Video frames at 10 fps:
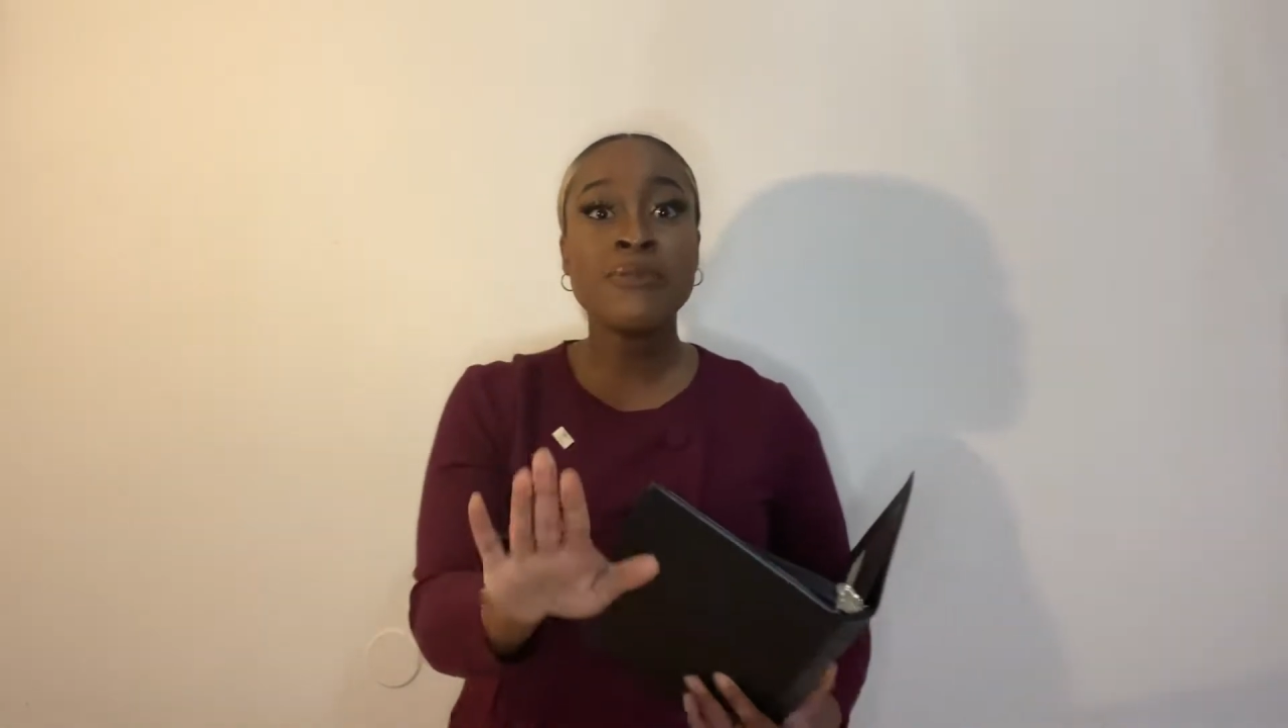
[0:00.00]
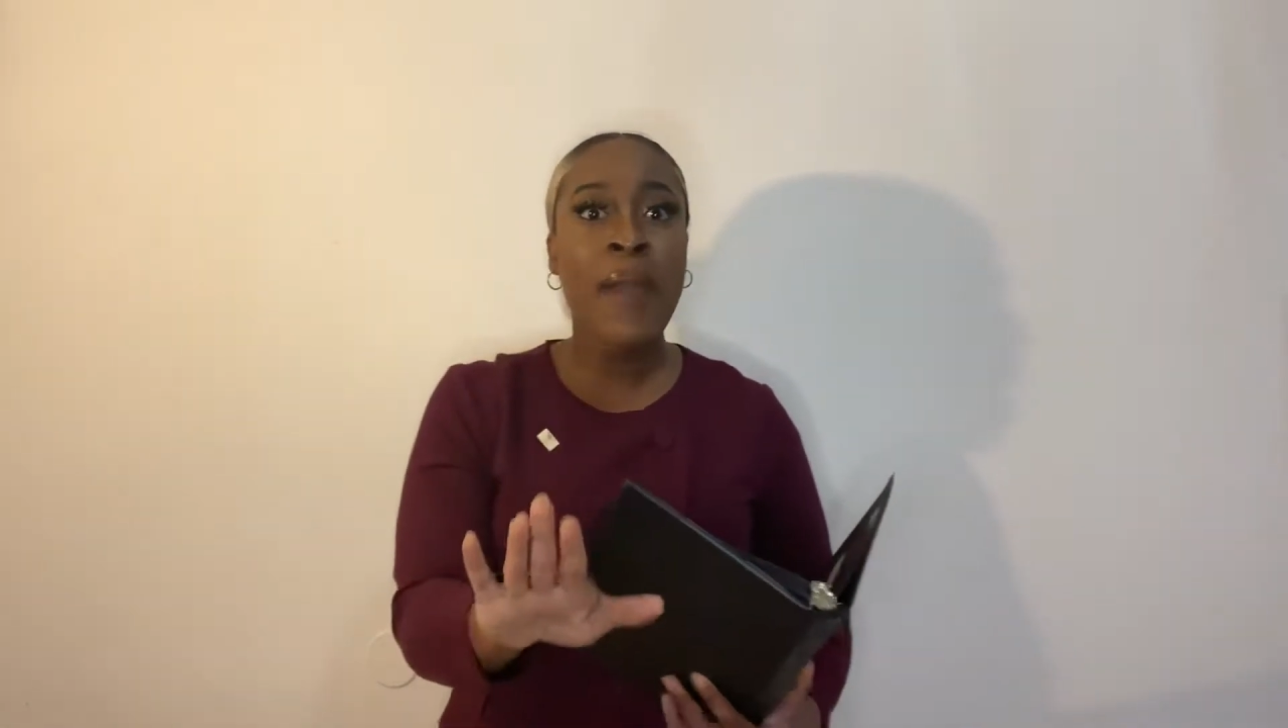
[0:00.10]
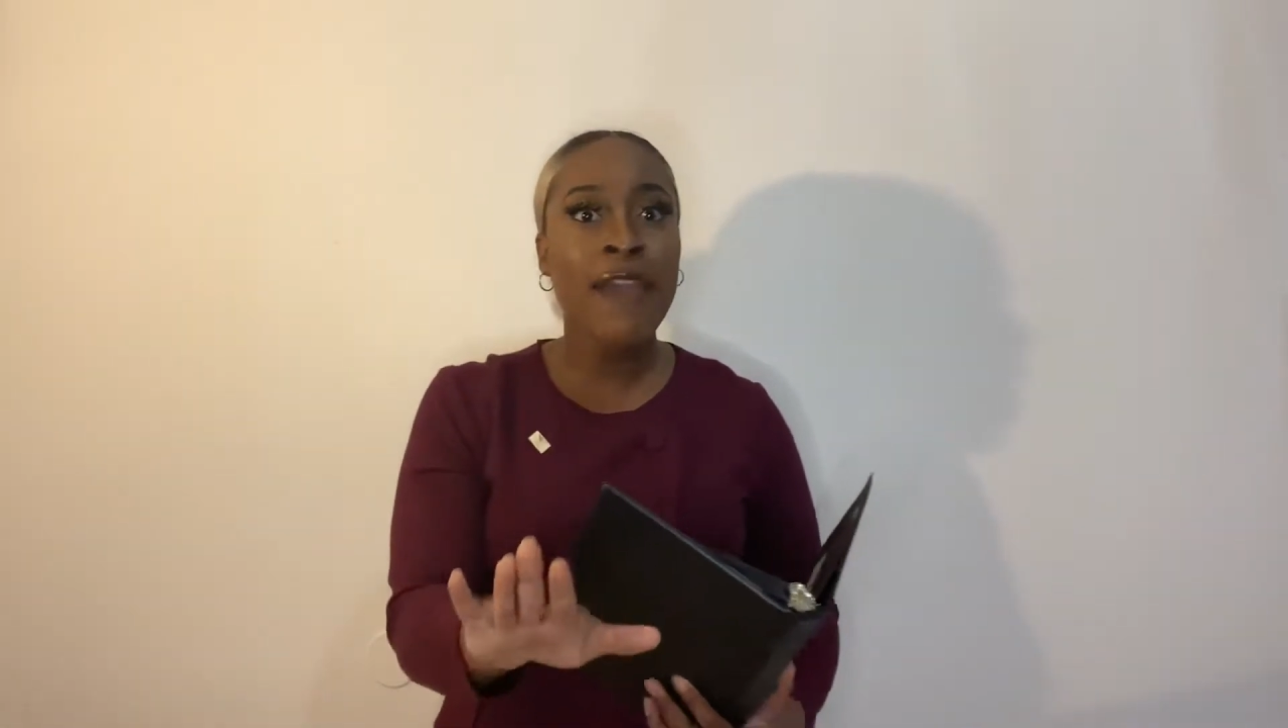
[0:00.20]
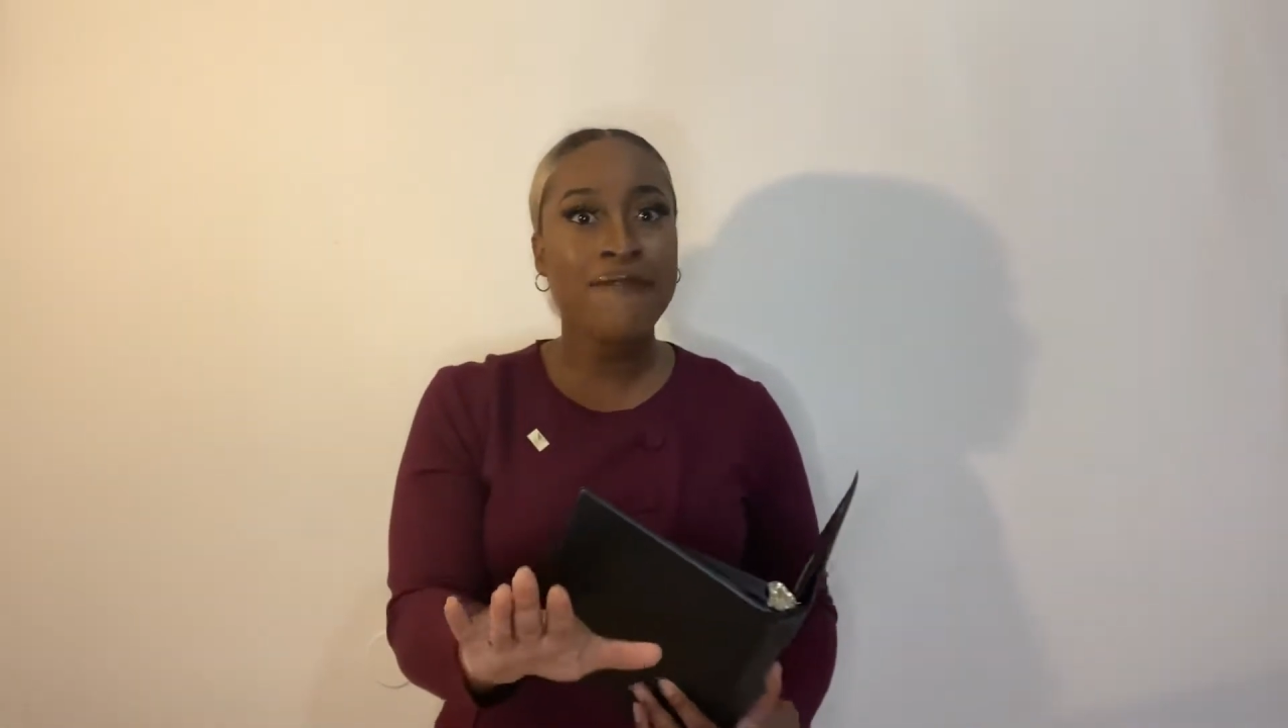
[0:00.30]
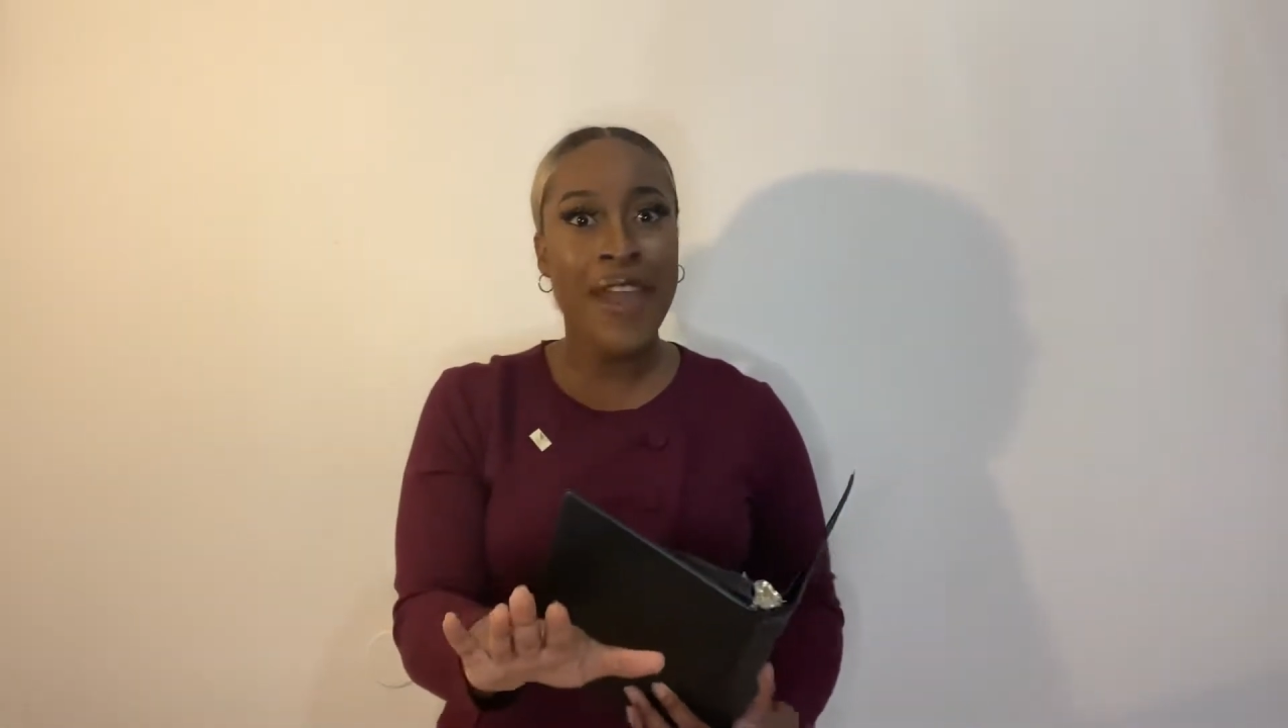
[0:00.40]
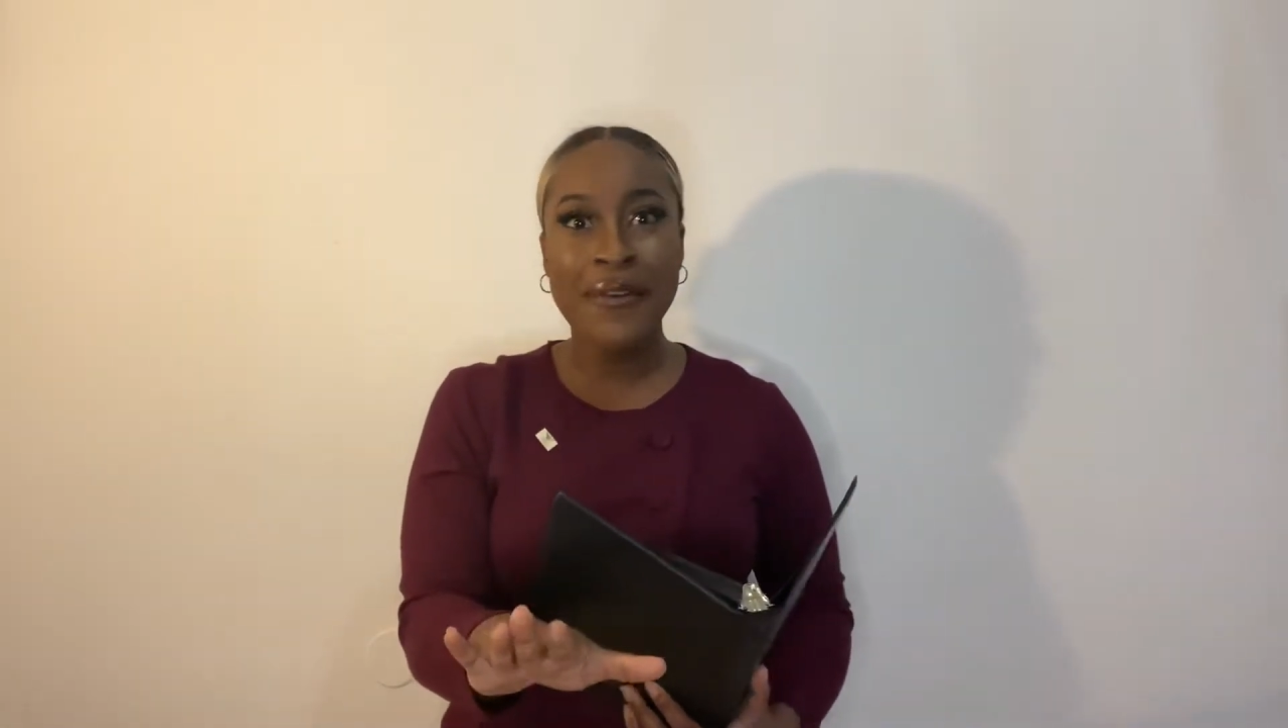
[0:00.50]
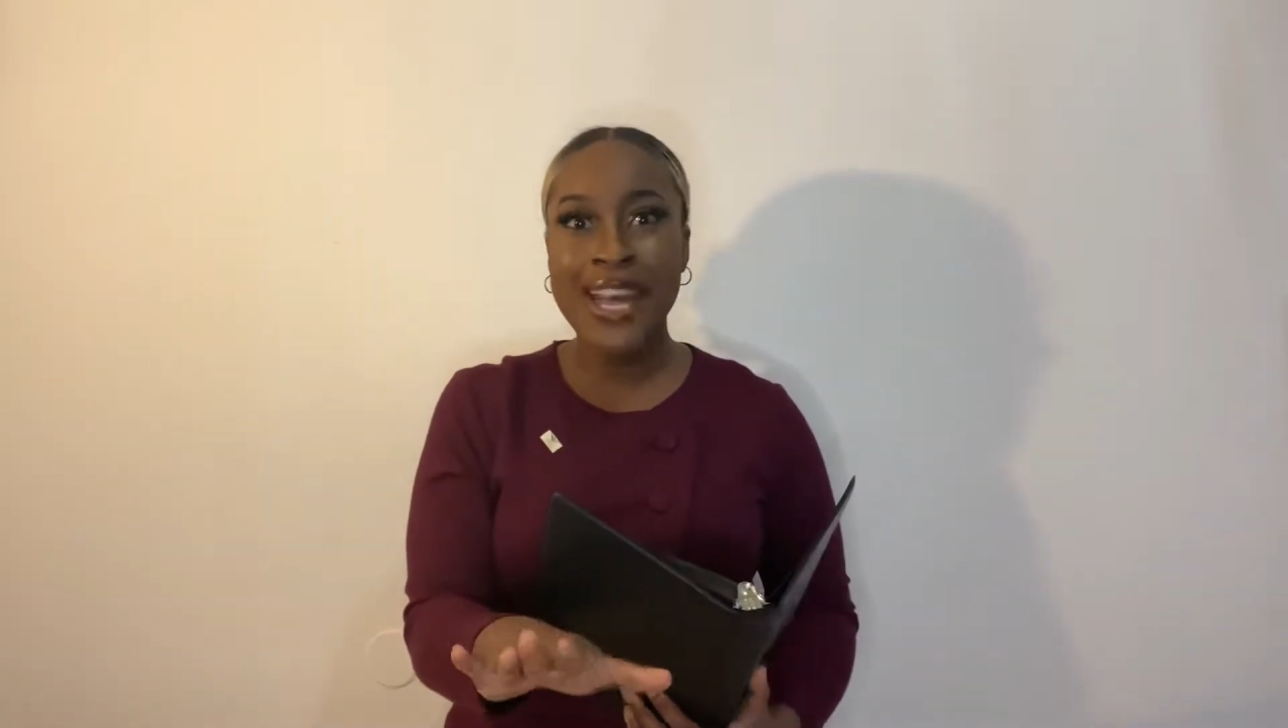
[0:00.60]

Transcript: pay very